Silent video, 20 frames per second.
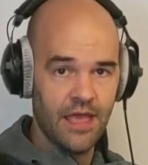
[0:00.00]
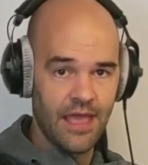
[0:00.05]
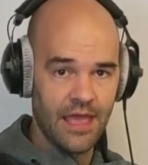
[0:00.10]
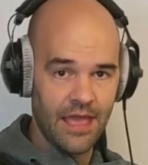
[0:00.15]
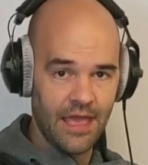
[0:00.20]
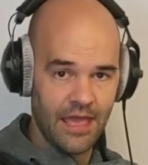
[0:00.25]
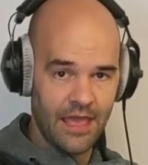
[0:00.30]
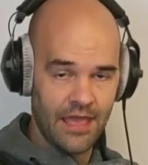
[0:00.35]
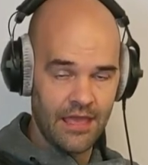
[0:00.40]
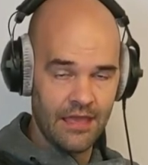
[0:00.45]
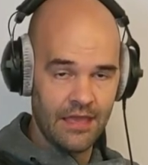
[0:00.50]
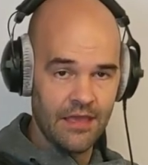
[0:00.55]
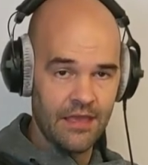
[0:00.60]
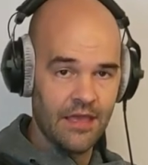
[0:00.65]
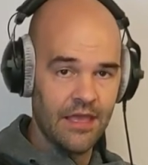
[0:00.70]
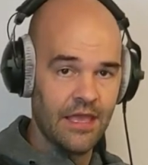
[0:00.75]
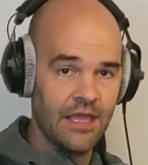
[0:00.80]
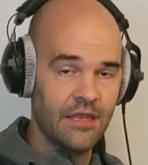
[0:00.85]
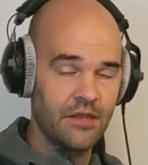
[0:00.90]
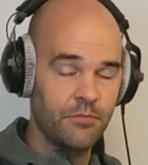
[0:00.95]
A,
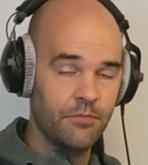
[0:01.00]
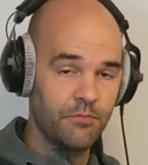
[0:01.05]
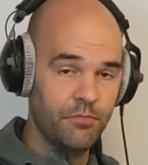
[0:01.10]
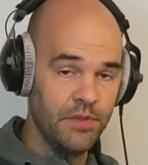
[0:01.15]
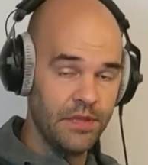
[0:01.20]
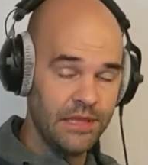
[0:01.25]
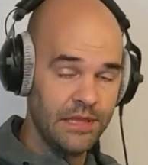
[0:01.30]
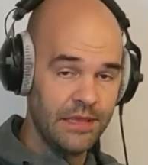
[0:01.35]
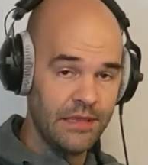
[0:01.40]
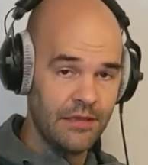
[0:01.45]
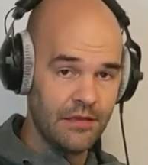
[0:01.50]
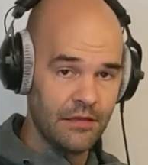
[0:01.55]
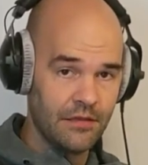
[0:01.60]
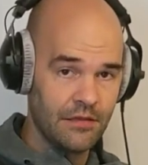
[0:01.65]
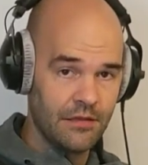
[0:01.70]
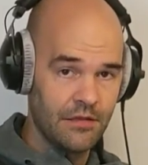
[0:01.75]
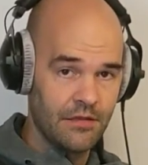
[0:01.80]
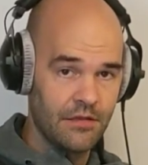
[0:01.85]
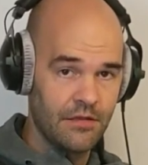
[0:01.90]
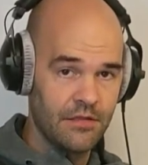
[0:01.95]
and B.
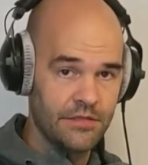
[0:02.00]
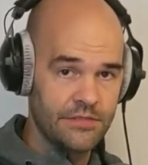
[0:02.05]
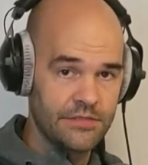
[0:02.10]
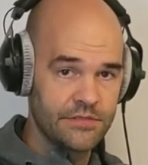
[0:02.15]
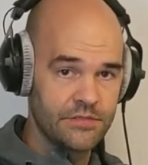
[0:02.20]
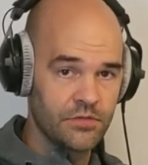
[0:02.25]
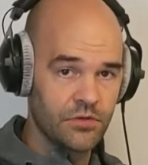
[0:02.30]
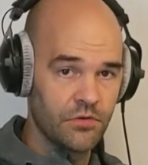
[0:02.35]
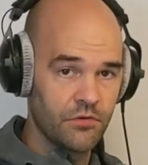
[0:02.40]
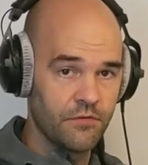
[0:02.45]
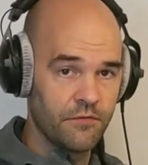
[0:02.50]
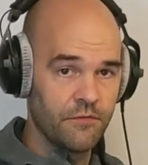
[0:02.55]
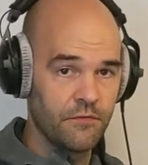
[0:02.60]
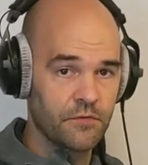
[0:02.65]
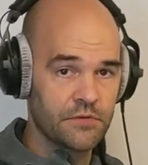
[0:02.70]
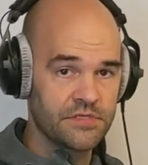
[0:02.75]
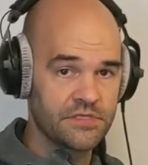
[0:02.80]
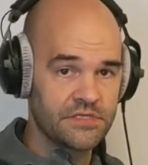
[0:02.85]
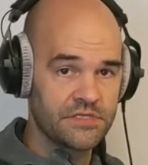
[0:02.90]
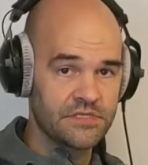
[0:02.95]
So
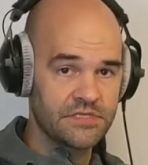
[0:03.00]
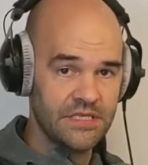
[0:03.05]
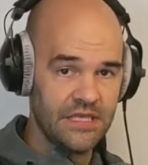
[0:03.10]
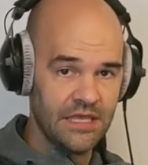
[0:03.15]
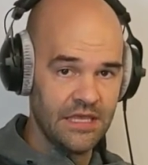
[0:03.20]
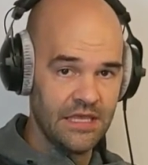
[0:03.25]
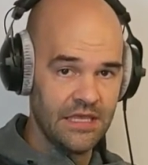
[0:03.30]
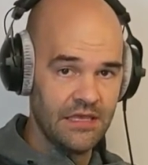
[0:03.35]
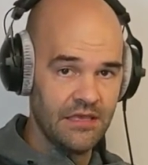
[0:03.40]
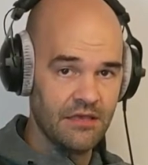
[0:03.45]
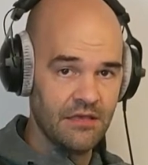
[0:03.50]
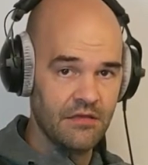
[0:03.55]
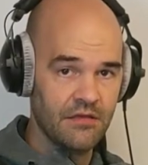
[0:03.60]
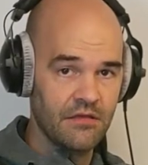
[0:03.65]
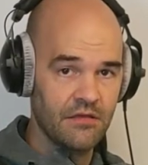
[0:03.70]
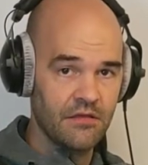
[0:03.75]
for C,